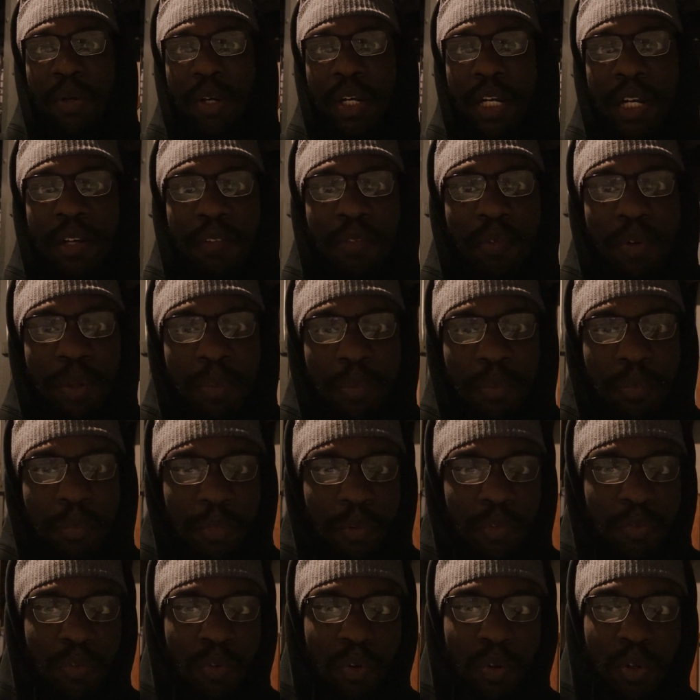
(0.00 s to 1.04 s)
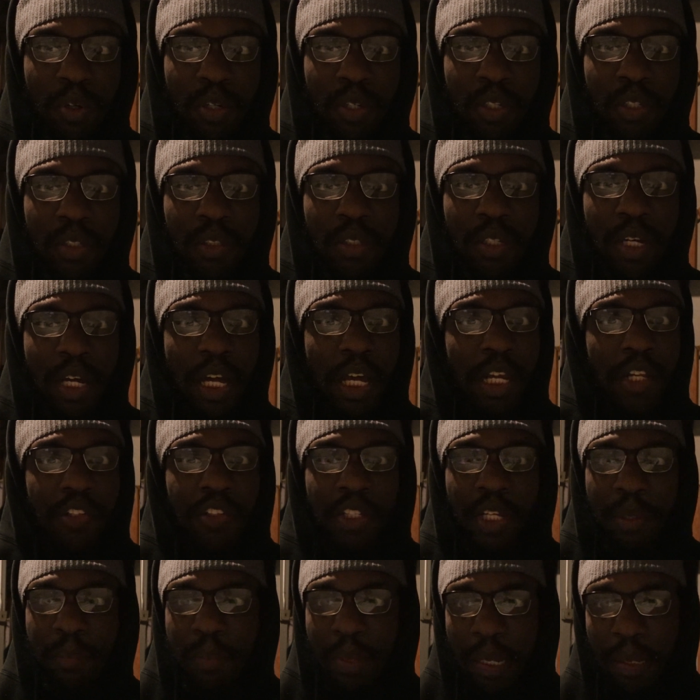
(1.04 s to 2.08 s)
would have never went before.
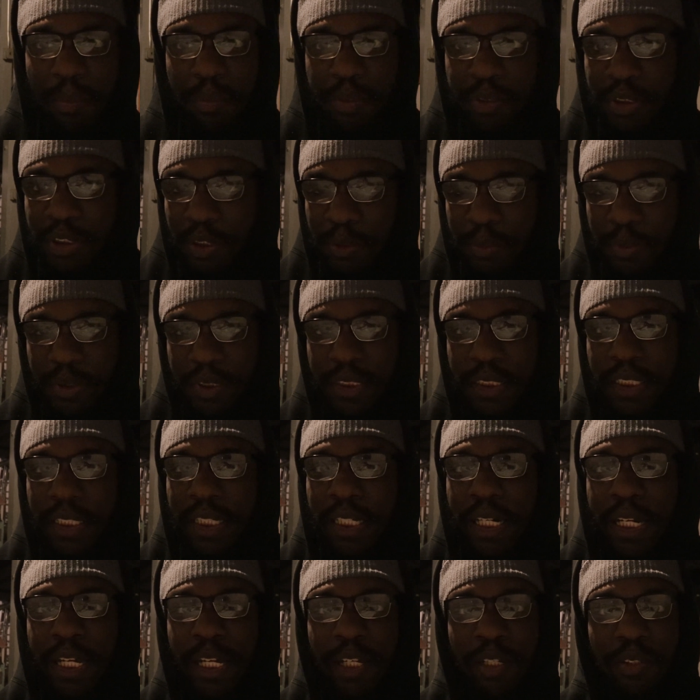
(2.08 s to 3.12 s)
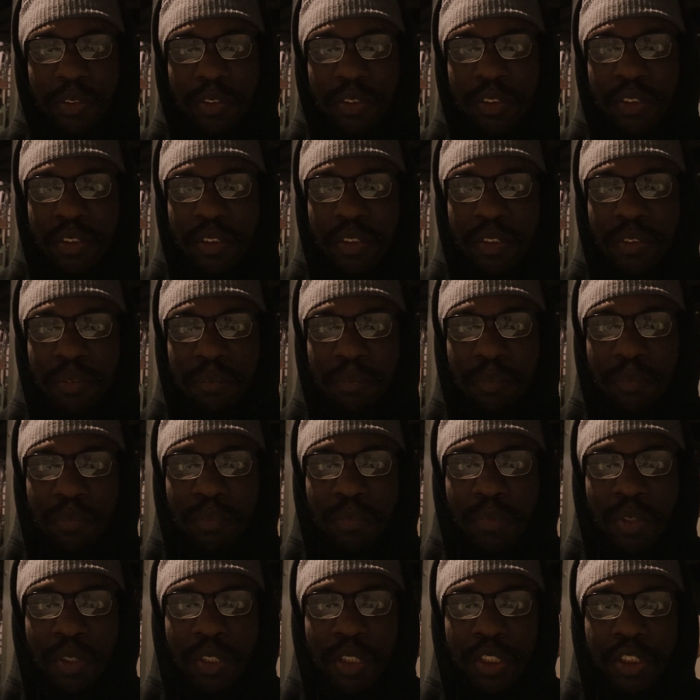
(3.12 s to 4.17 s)
Honestly, I probably still be sitting in the house,
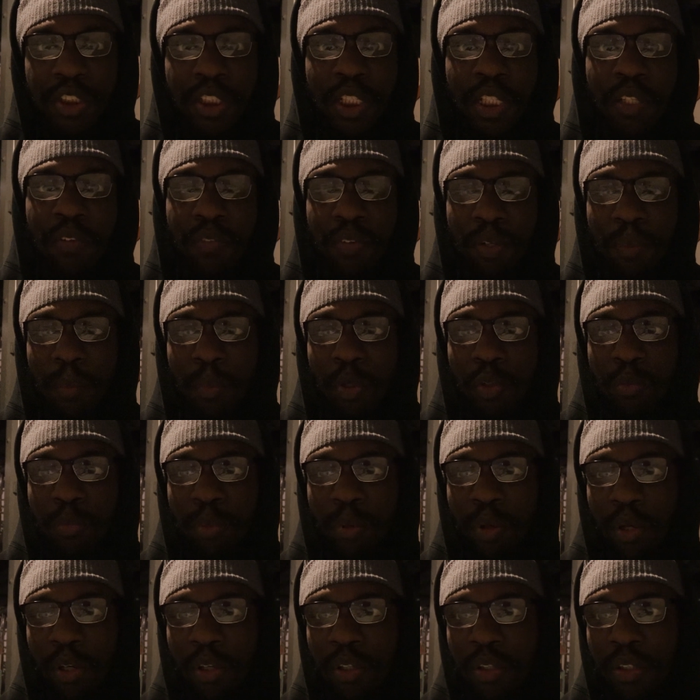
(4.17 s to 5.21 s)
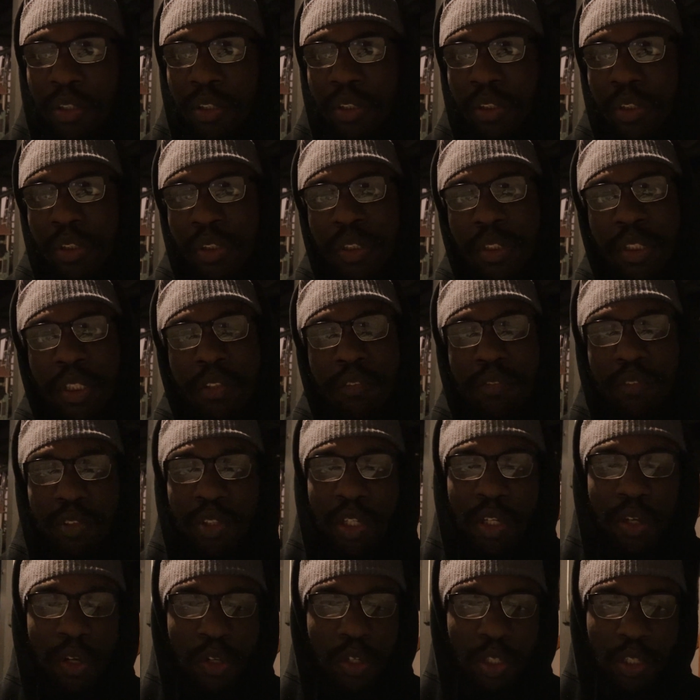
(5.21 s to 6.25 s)
chilling for the most part. You
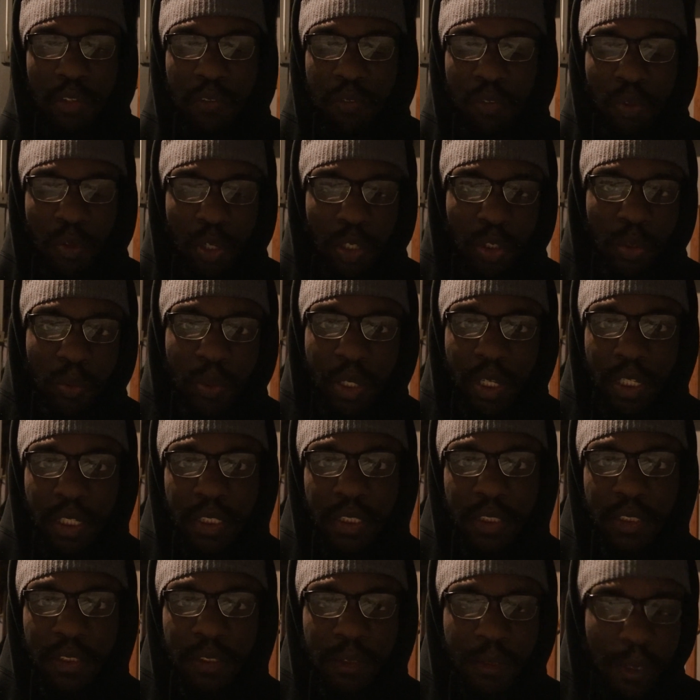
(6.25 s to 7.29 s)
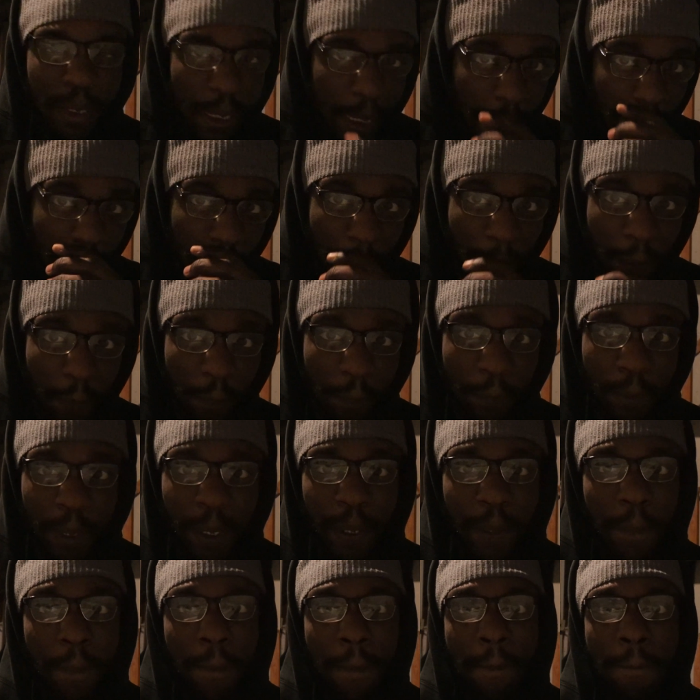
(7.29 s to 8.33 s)
know, even though I do that now,
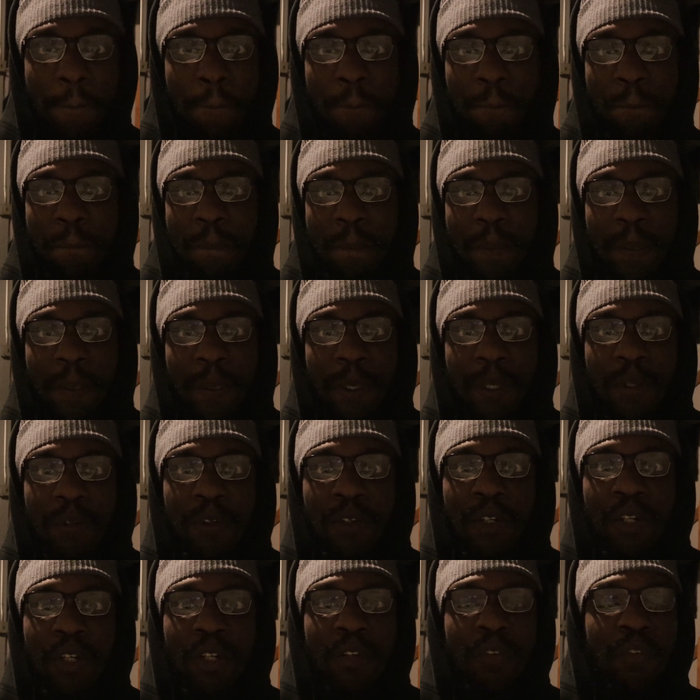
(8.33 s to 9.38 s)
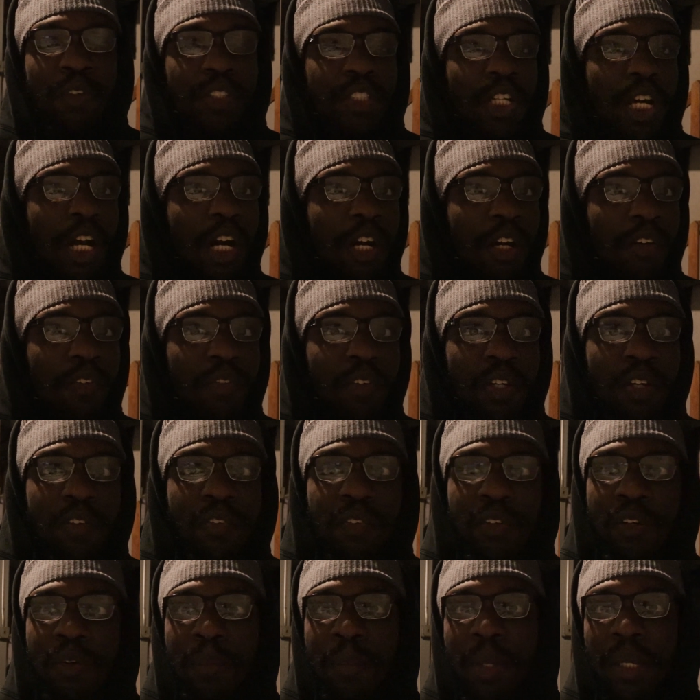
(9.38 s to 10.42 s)
but photography and
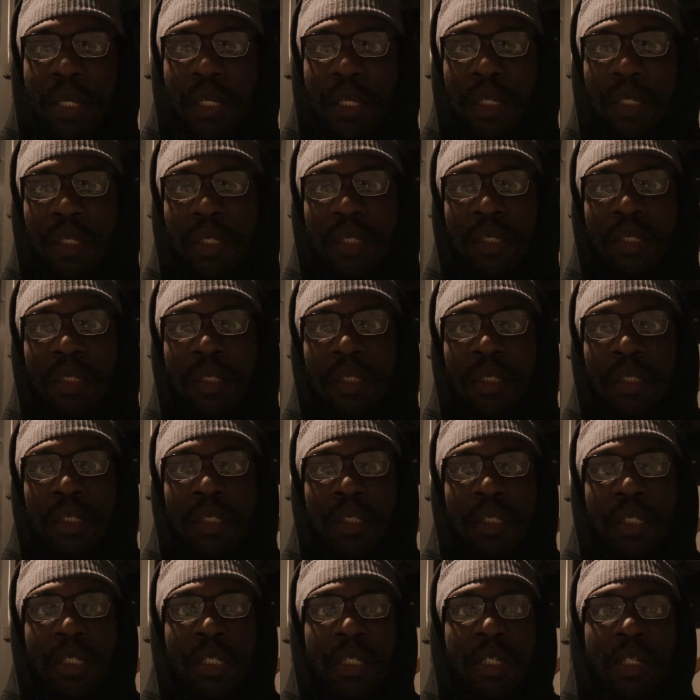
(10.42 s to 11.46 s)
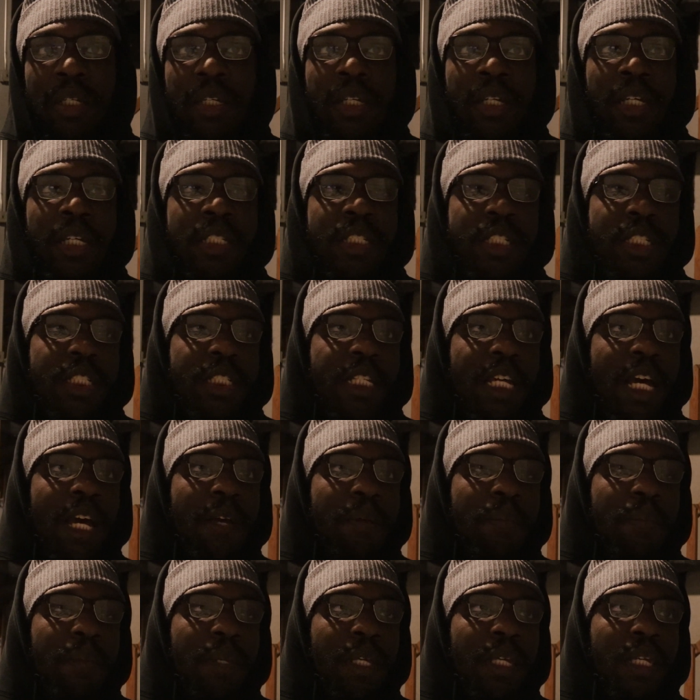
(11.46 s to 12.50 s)
filmmaking just
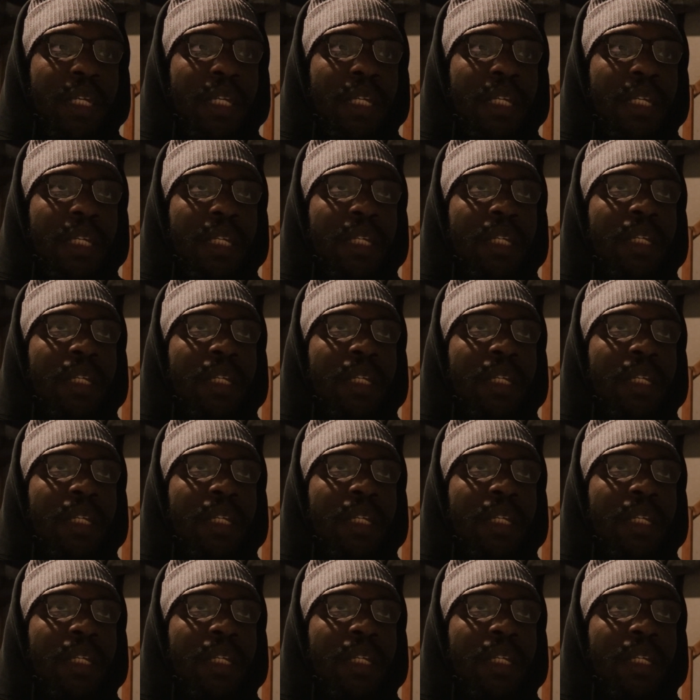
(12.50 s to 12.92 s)
got me